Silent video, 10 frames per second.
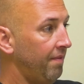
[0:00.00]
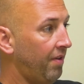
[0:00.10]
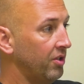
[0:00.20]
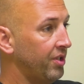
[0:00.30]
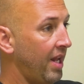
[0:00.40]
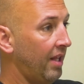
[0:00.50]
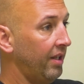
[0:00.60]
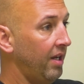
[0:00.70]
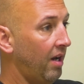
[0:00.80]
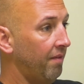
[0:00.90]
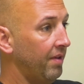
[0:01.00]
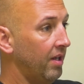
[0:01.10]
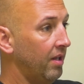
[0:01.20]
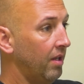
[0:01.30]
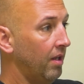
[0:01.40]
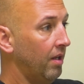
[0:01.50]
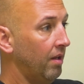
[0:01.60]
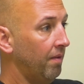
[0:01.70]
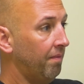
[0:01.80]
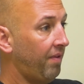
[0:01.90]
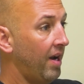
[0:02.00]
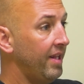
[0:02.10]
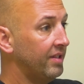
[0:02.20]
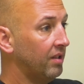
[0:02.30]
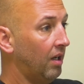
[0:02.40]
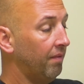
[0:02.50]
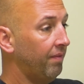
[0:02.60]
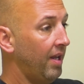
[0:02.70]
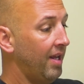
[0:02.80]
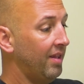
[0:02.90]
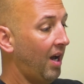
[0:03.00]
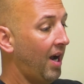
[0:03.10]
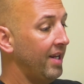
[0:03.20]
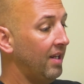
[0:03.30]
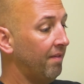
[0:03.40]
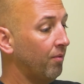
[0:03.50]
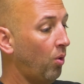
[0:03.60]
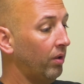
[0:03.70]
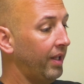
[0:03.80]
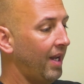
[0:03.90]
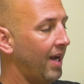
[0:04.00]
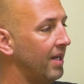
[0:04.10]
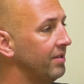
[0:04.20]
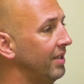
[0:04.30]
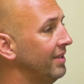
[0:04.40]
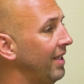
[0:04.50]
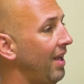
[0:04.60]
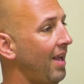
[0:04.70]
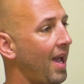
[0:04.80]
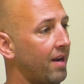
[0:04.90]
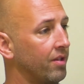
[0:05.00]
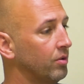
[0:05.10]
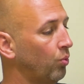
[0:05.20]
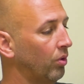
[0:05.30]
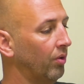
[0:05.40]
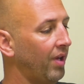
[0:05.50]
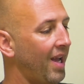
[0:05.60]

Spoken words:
the functionality of it finding stuff and the high def quality it has is out of this world.